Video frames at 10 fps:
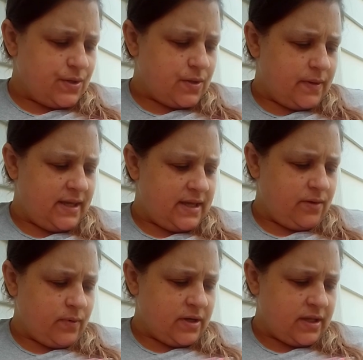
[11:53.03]
Going
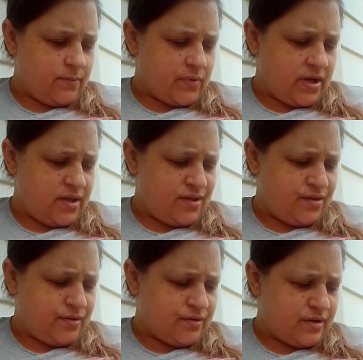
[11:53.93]
inward and
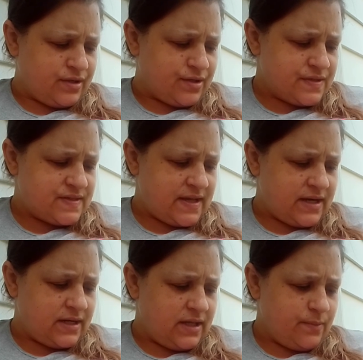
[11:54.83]
bringing your
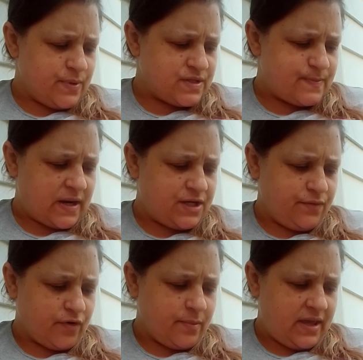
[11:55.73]
understanding,
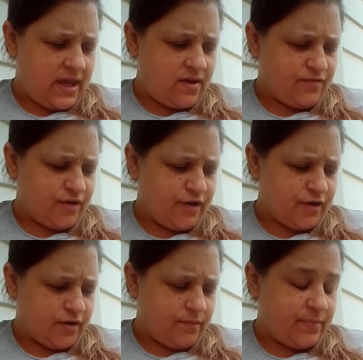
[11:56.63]
perspective, or
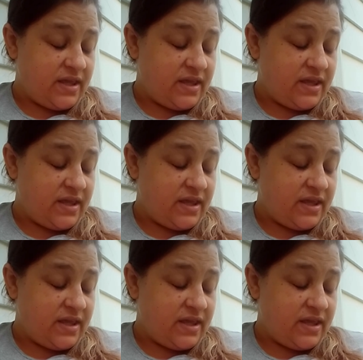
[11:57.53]
behavior